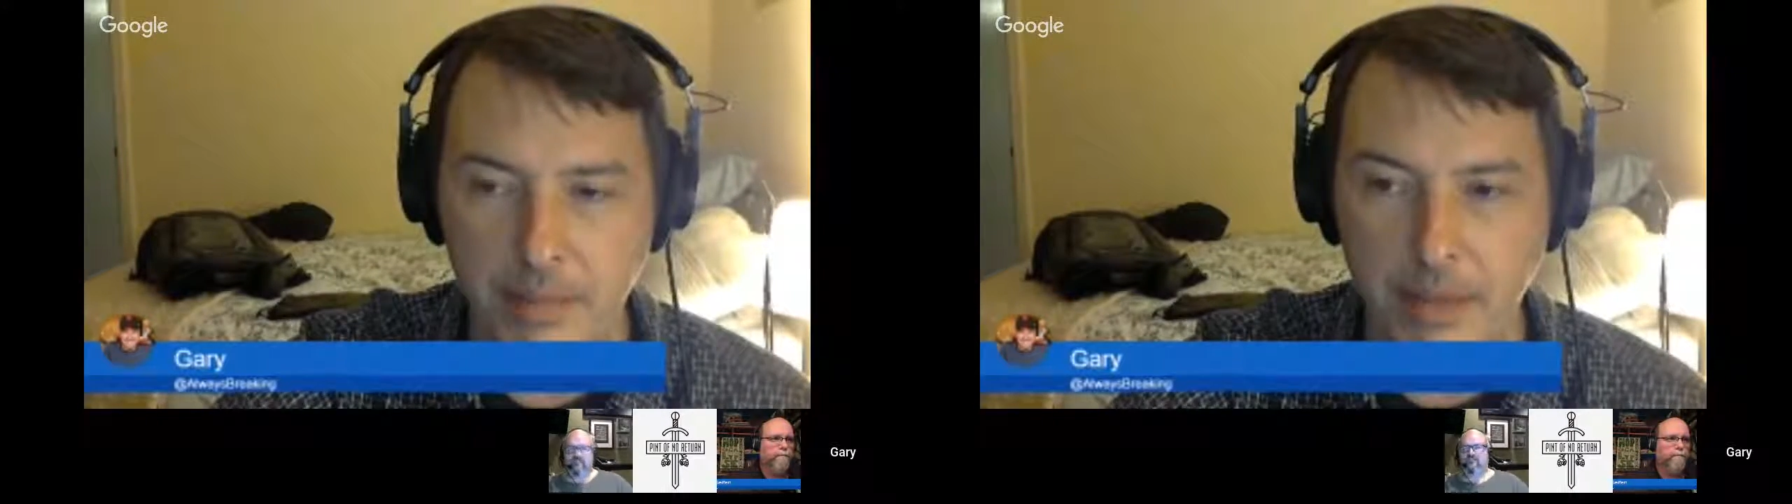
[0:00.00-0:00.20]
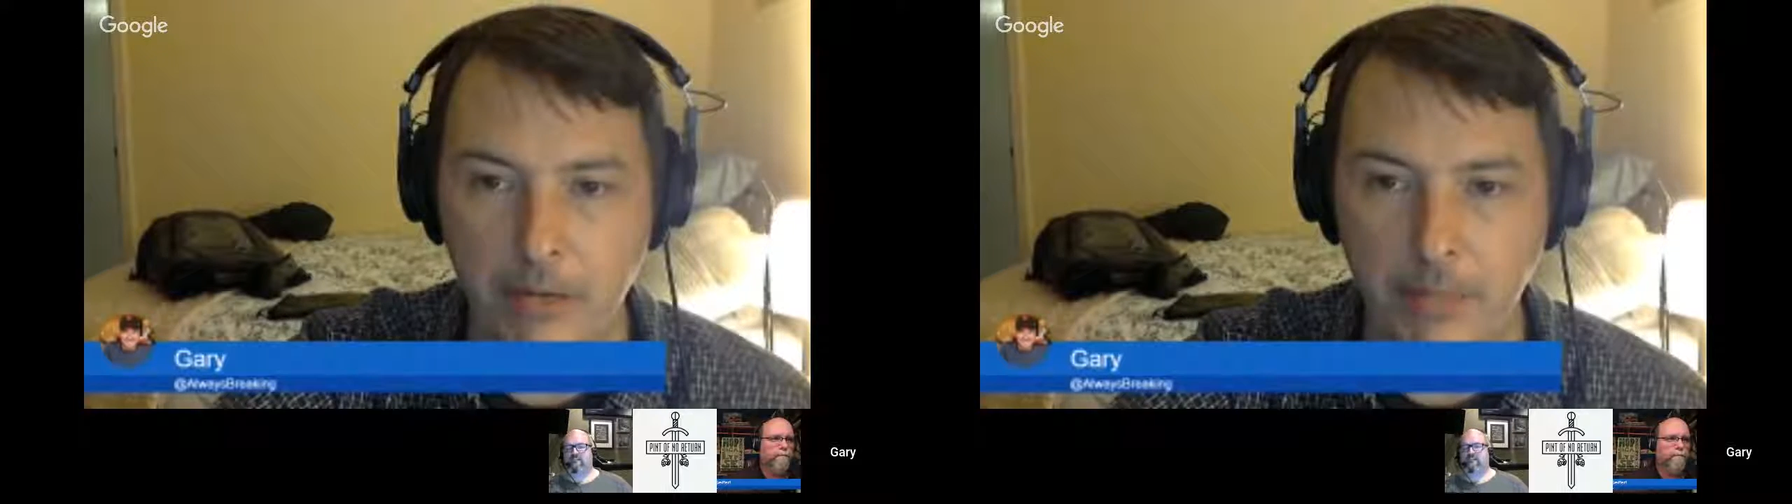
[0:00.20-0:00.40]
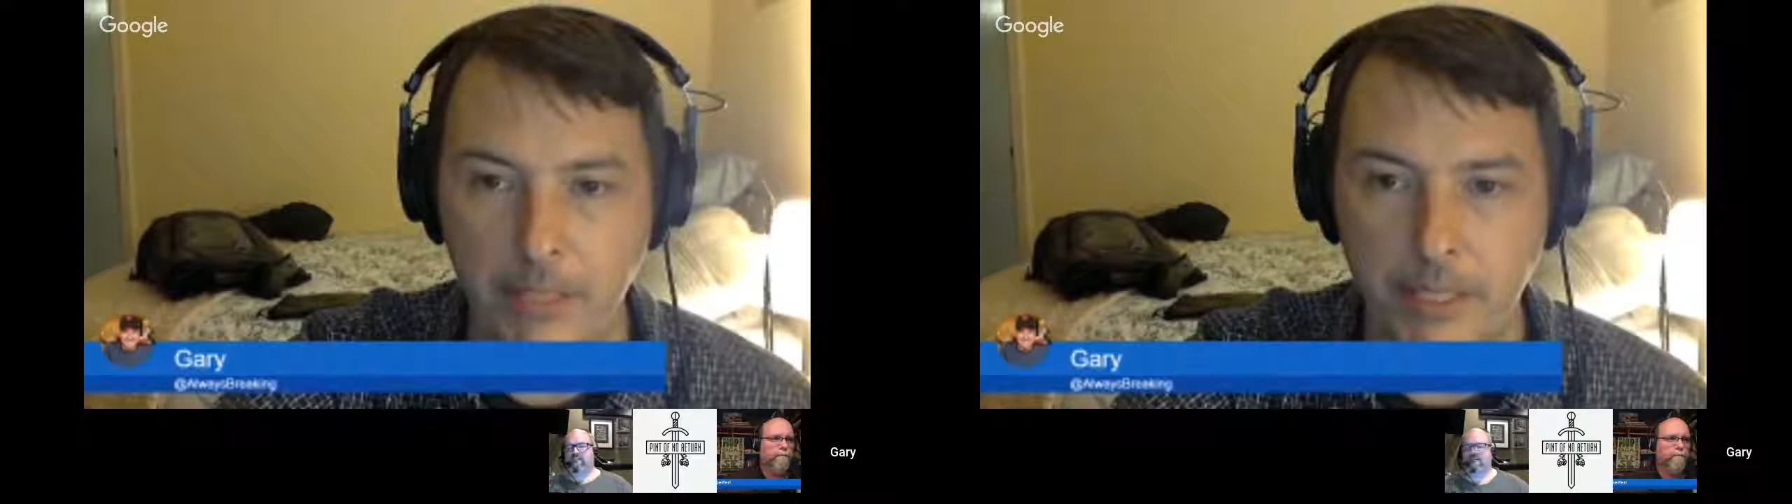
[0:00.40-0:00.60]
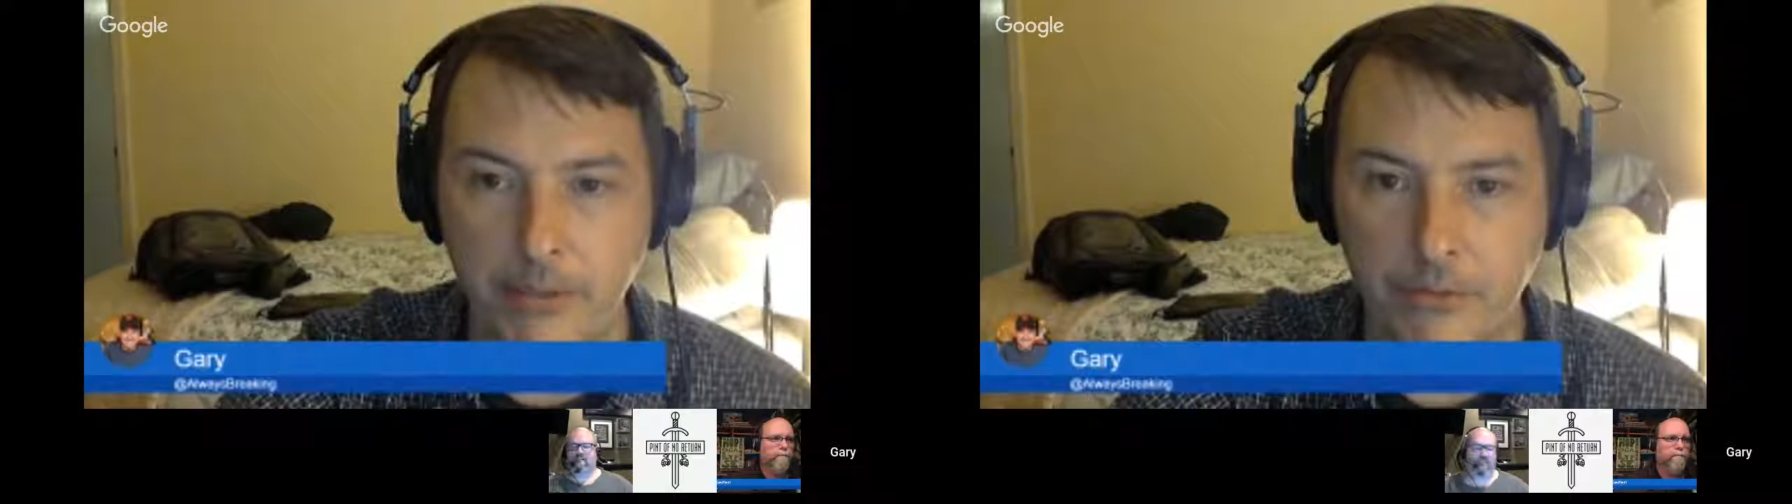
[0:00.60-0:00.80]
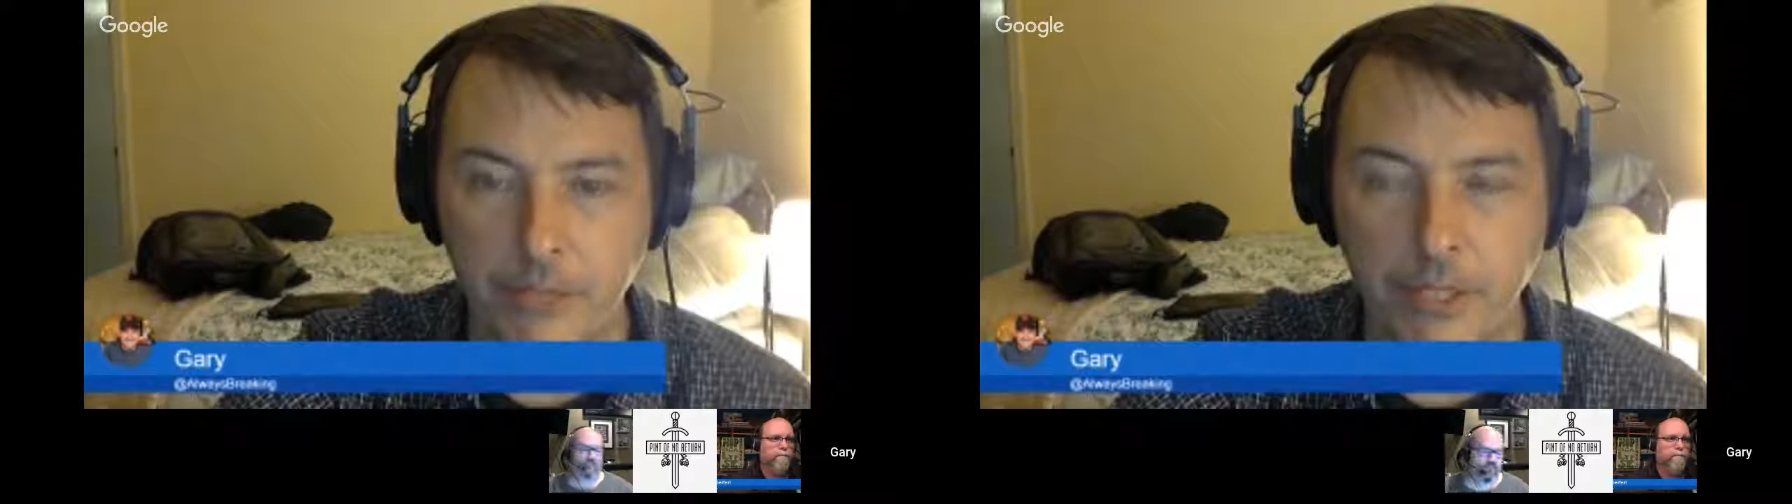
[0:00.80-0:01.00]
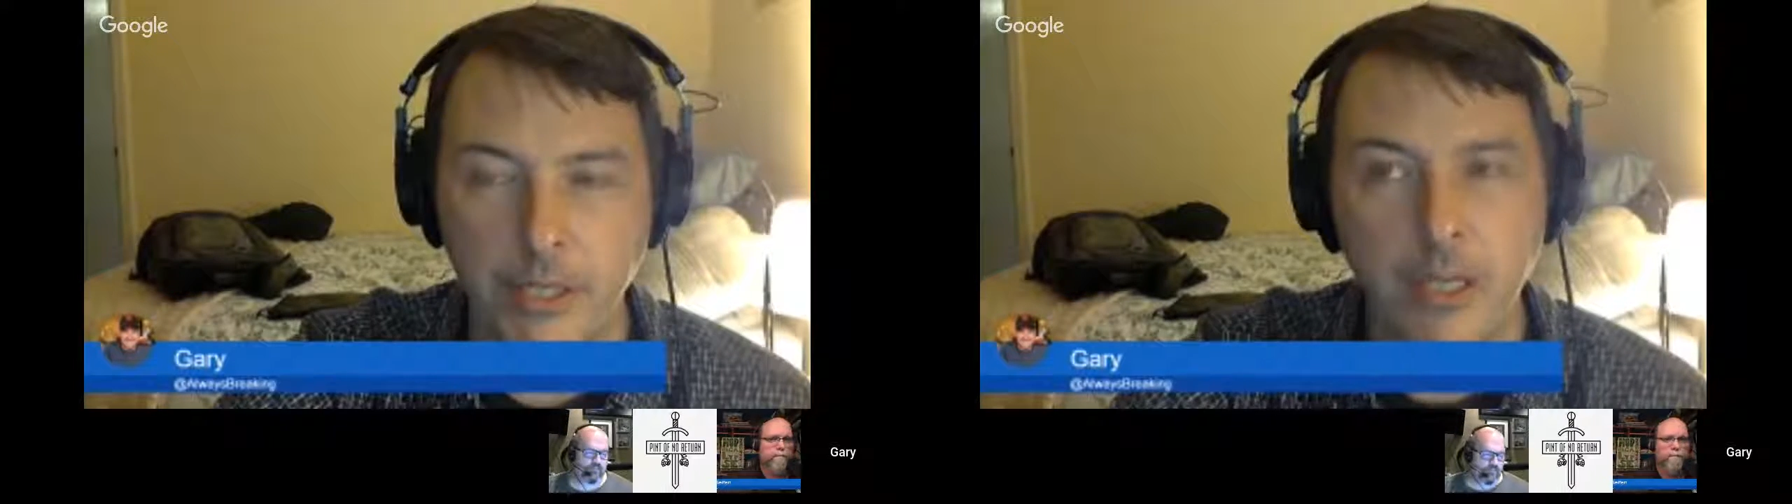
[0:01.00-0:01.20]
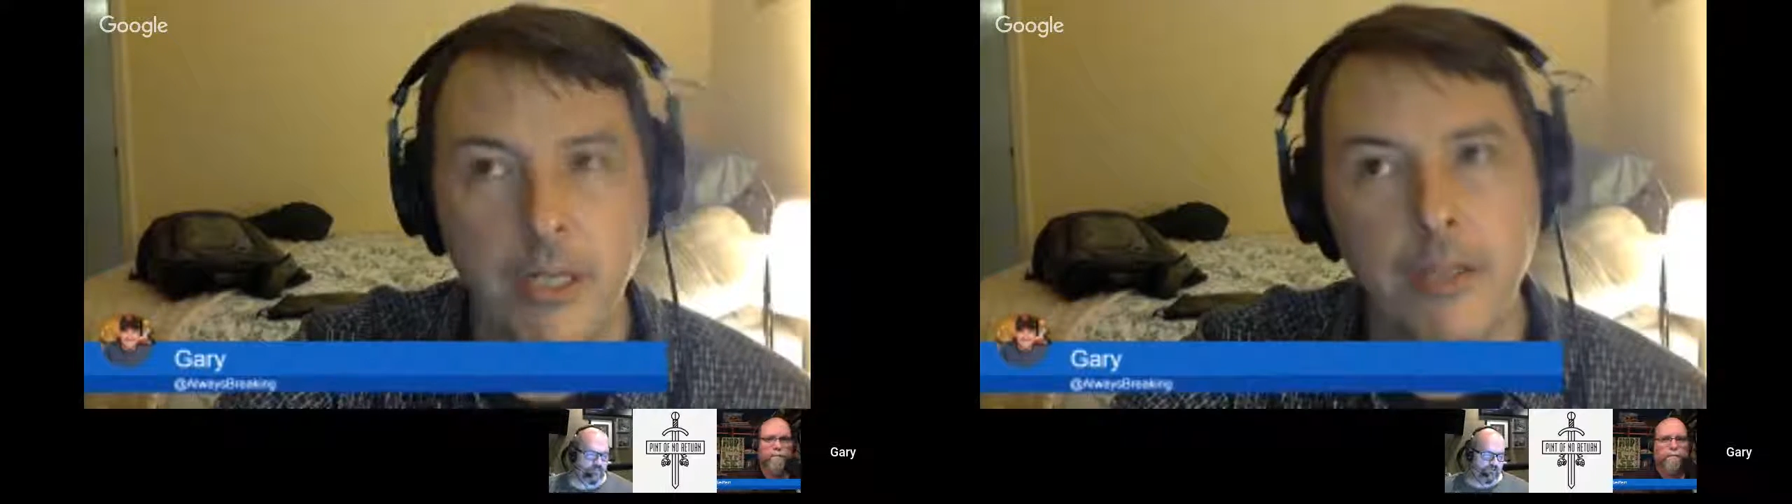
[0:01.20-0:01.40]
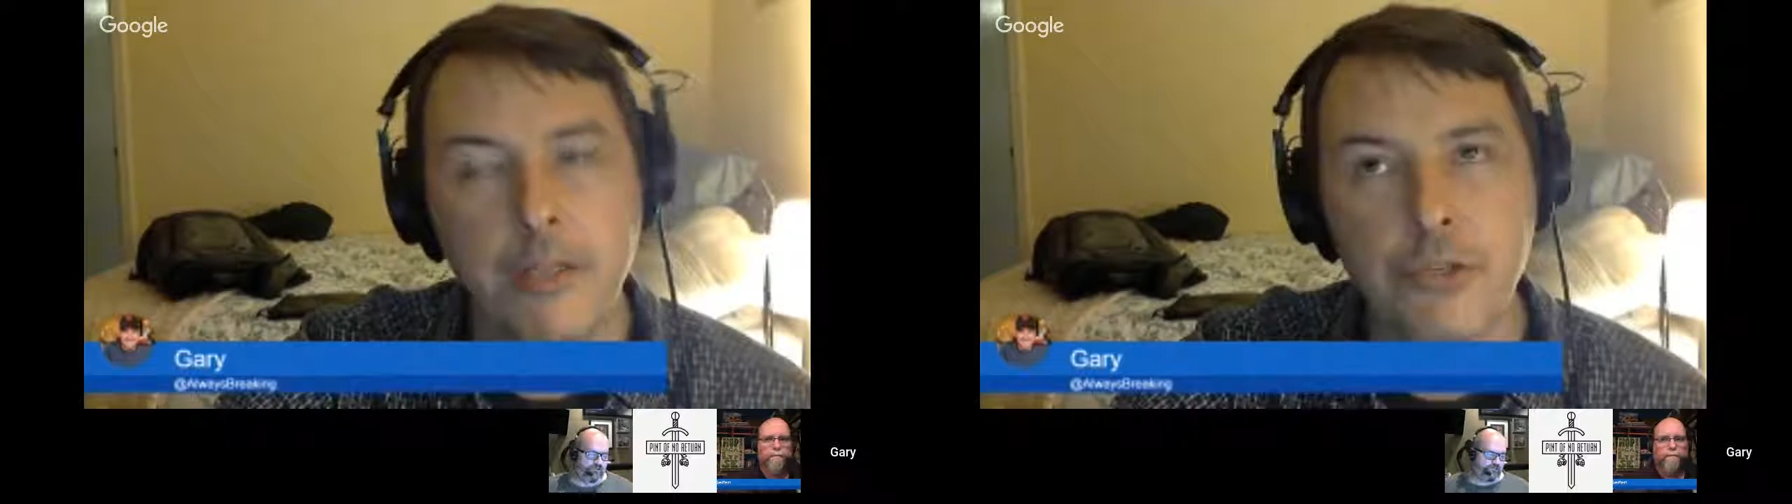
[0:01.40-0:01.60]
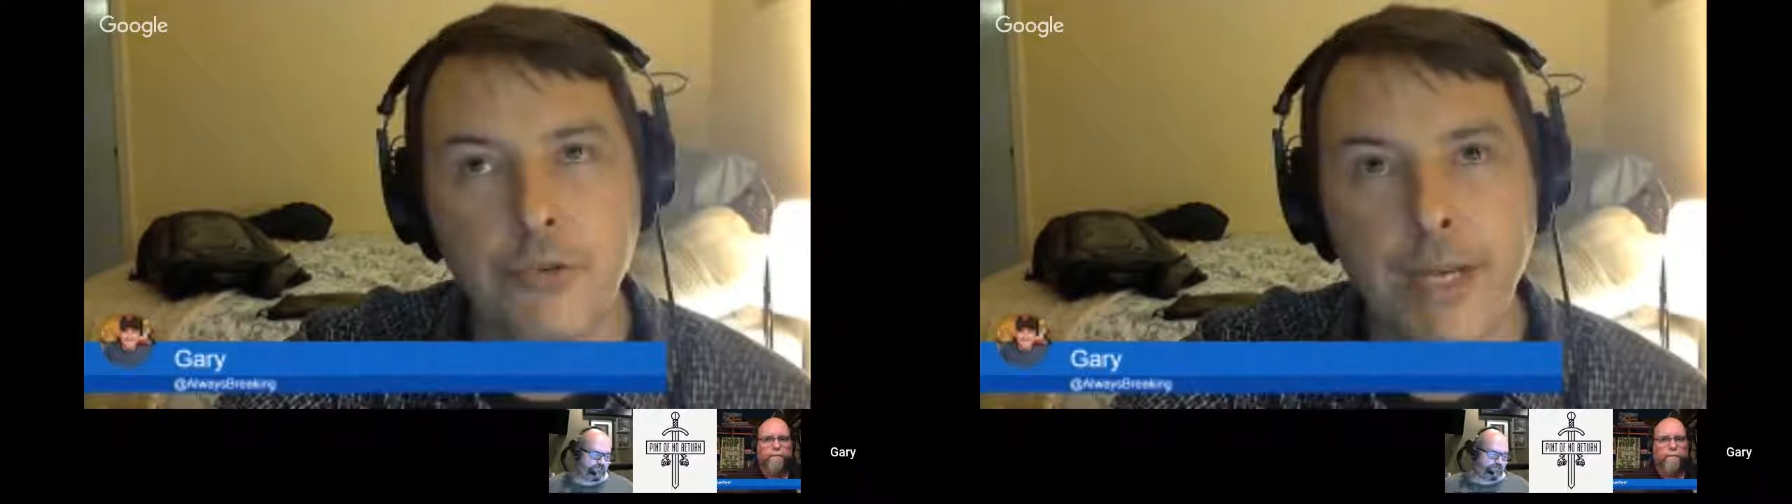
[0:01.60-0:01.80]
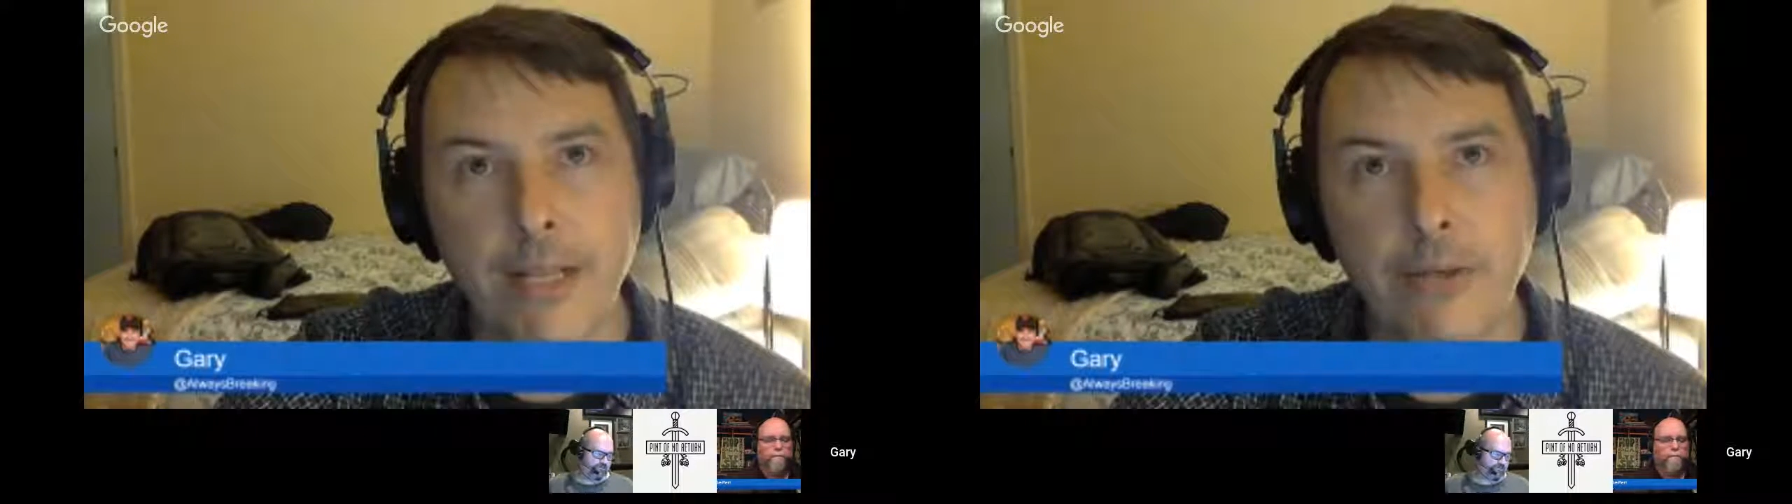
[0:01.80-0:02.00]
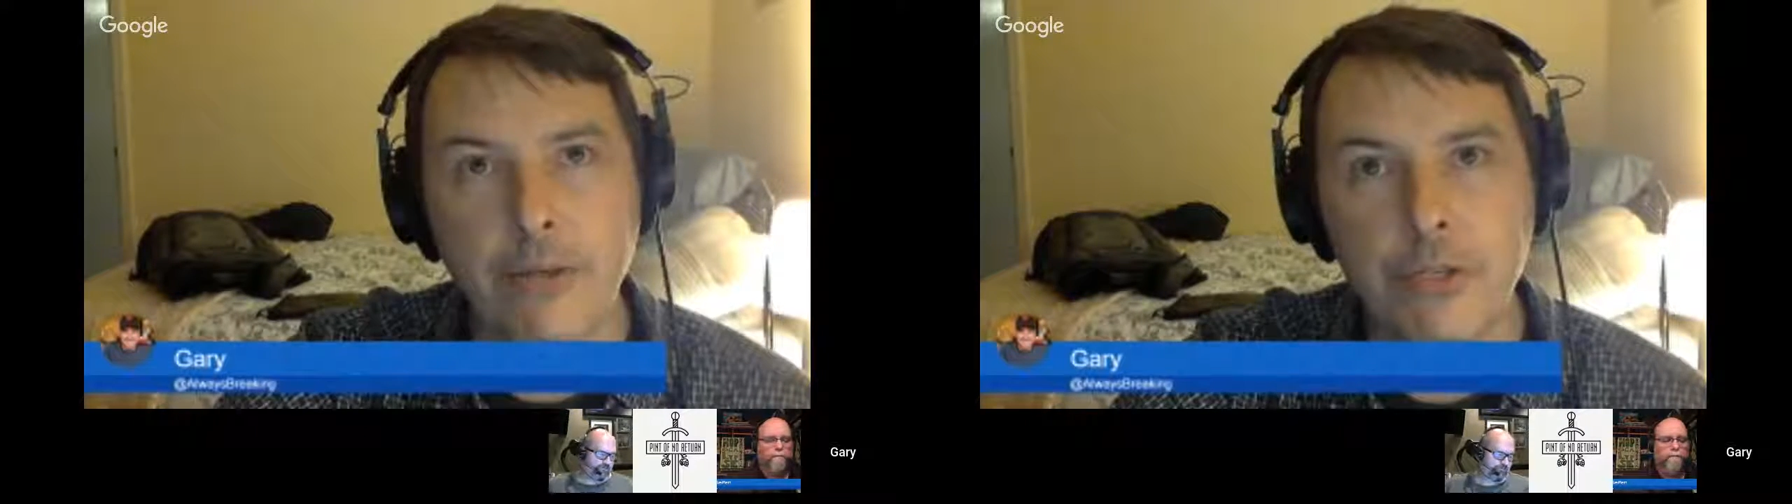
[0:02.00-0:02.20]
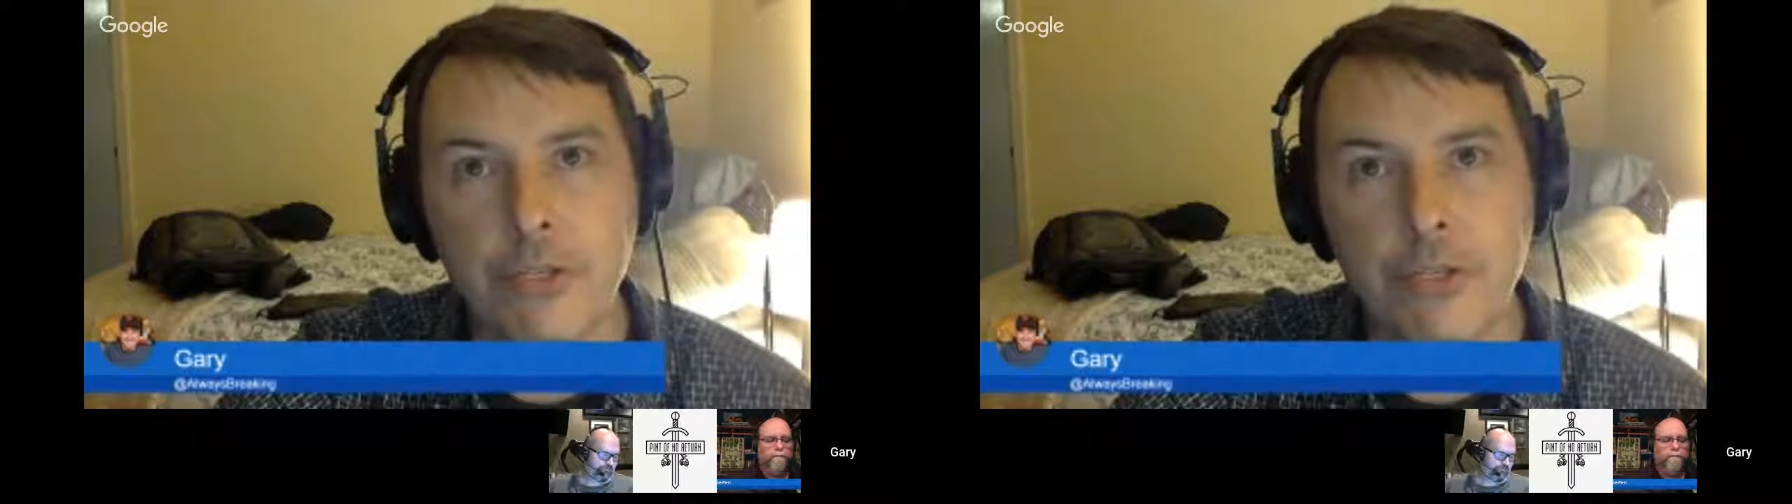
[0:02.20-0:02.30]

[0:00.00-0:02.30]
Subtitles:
because the trailers,